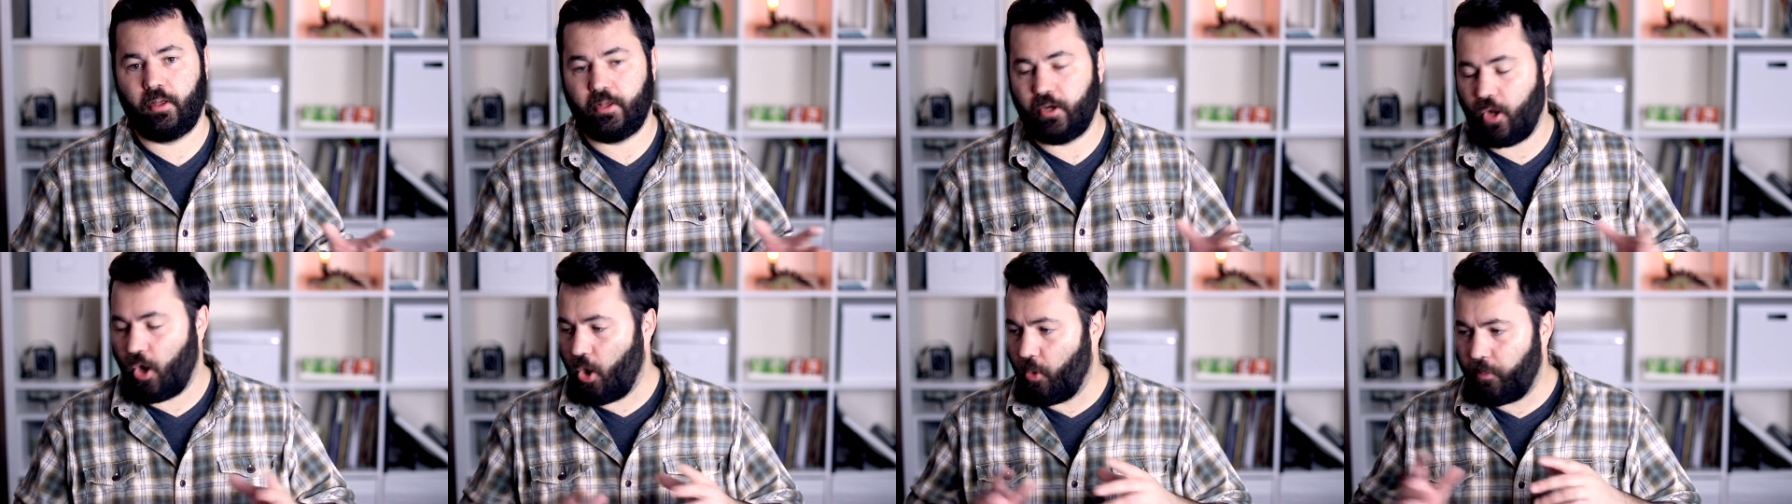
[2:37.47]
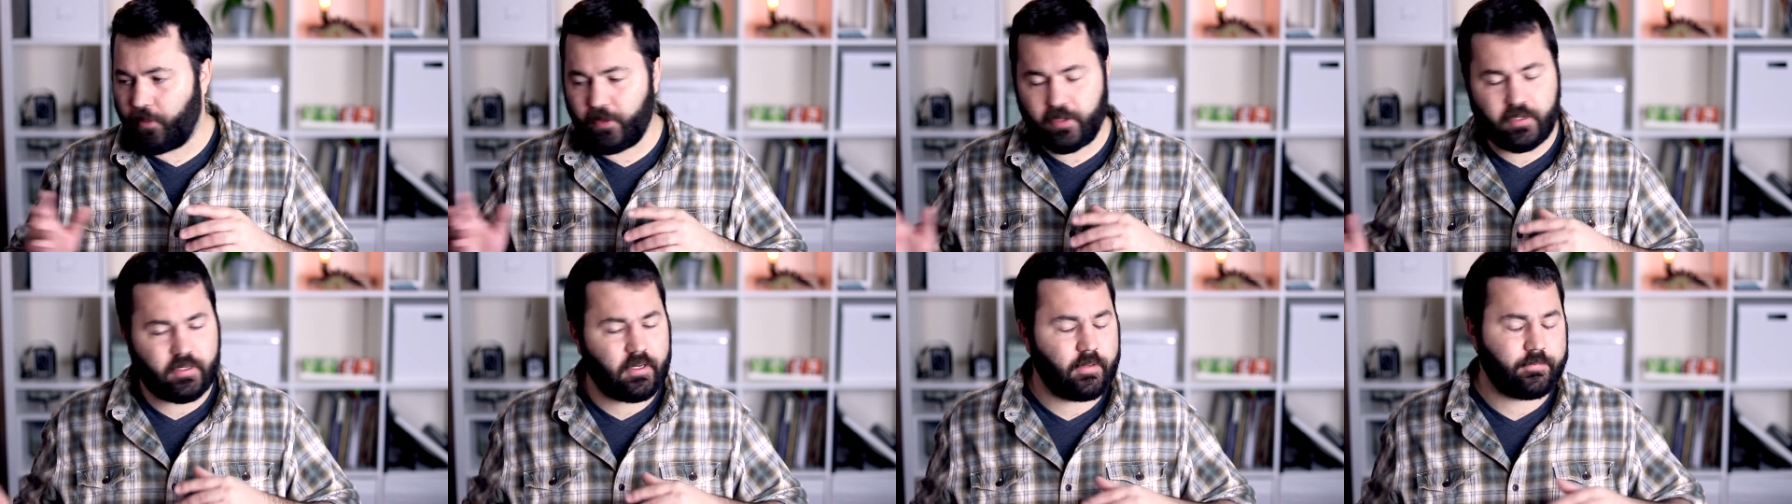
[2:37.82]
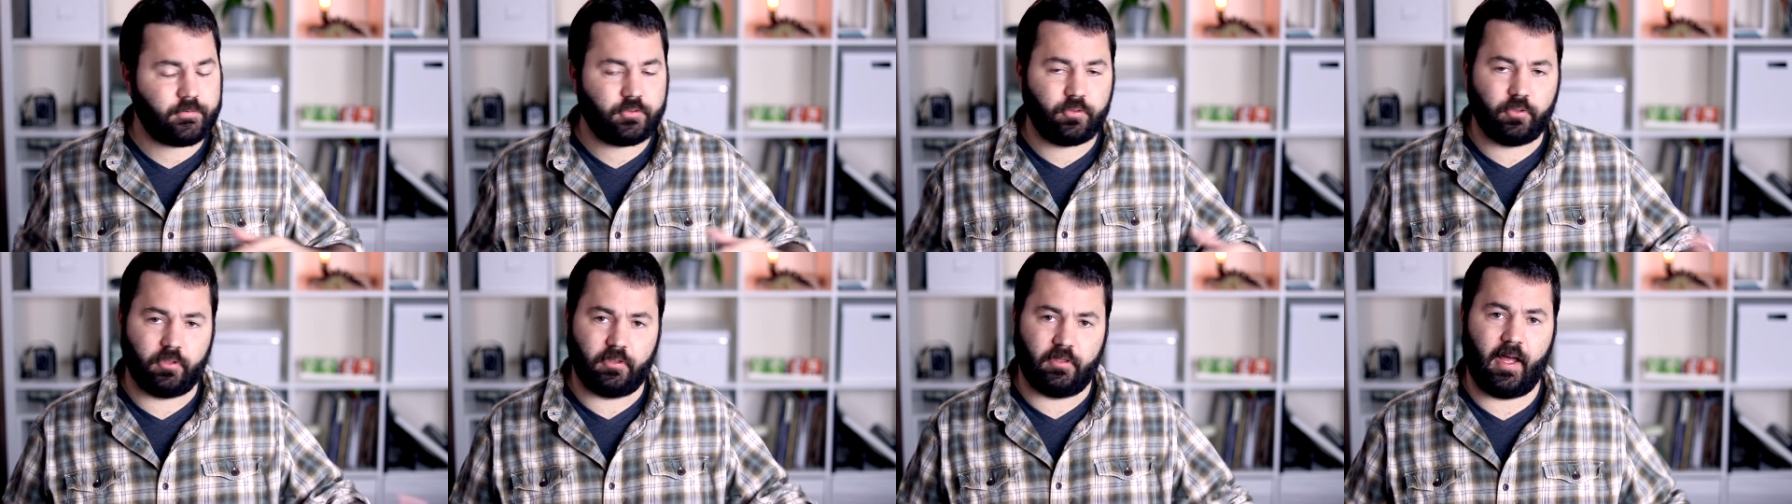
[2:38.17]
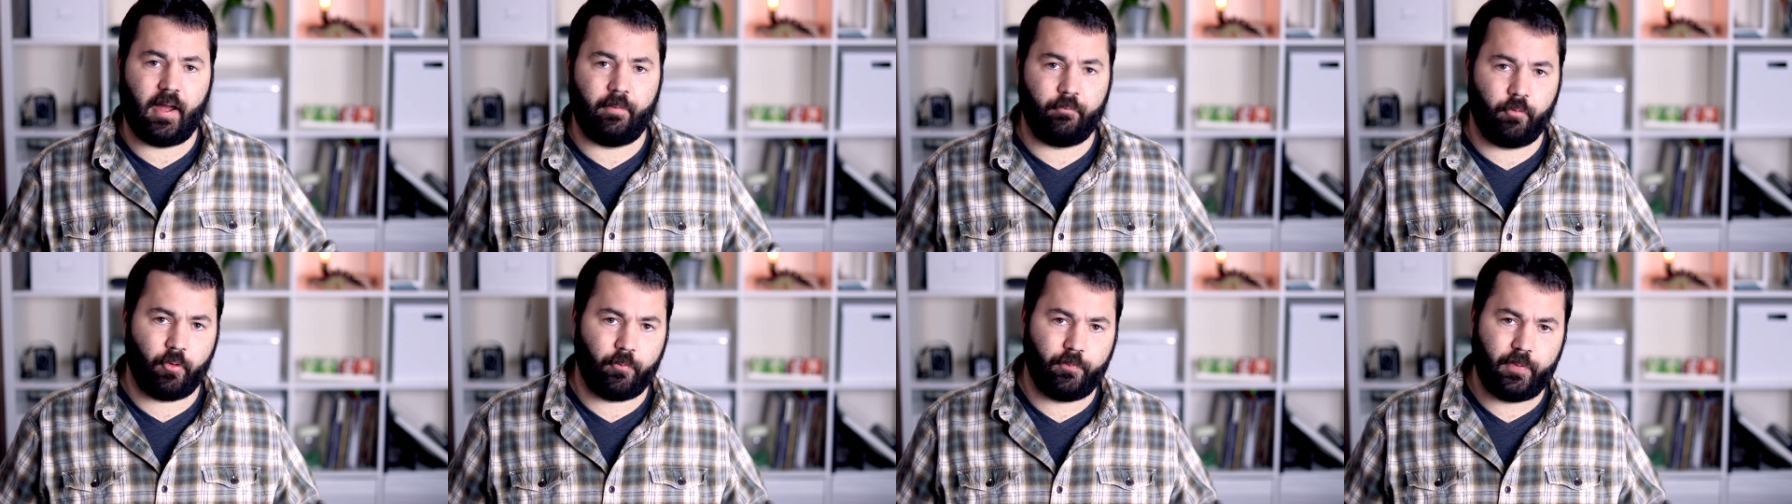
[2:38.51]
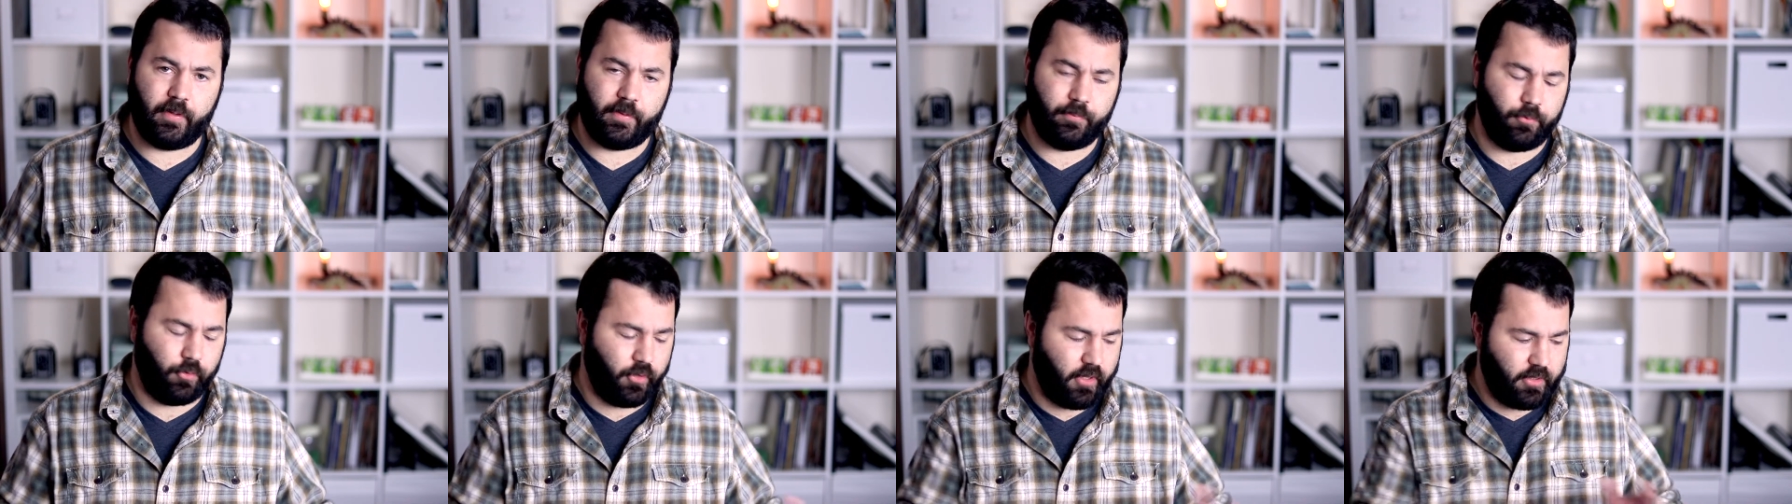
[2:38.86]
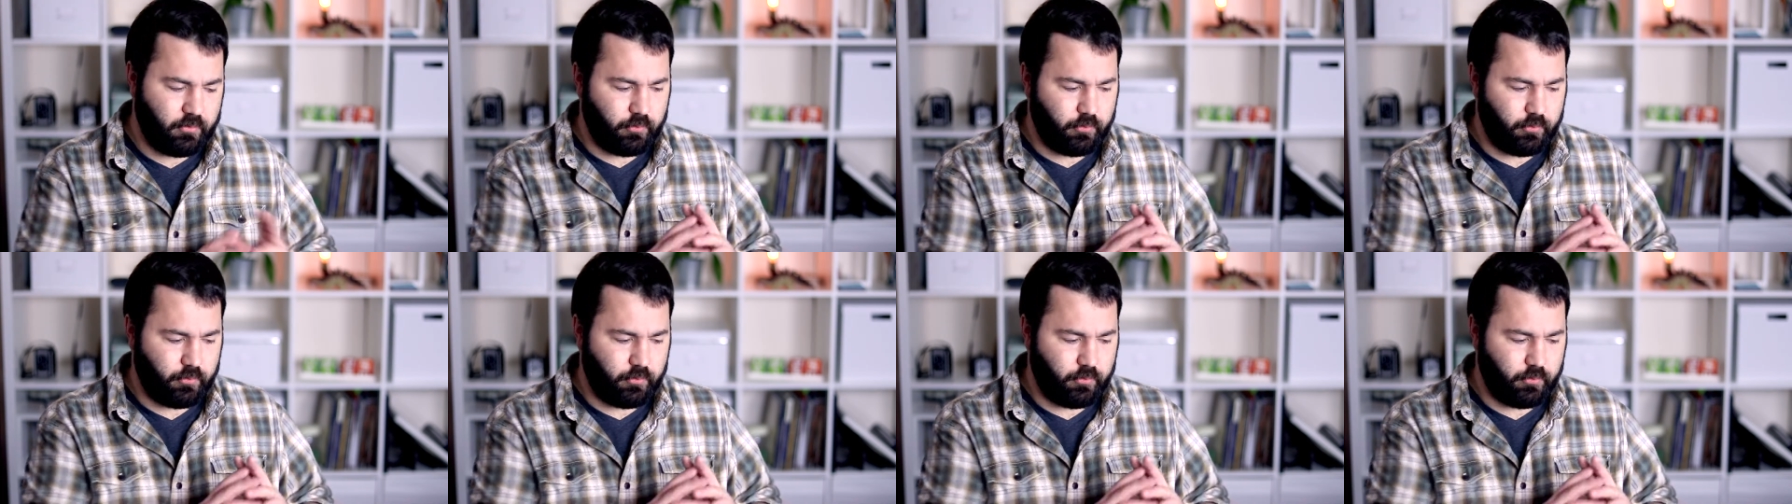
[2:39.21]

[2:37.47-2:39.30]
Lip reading: it opened it up to a lot more people,